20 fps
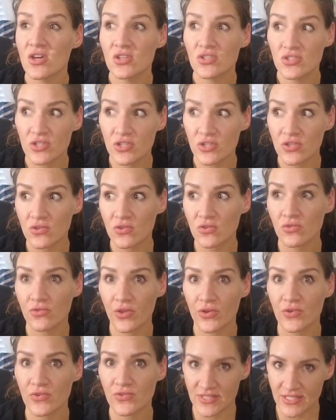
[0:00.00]
to
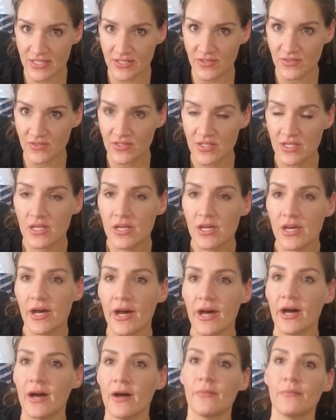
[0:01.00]
those deals
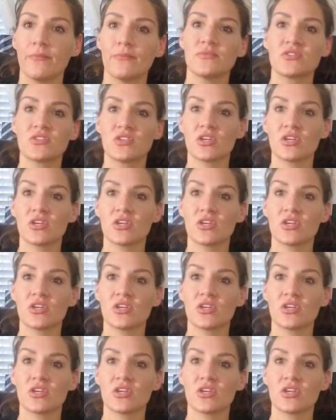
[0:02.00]
so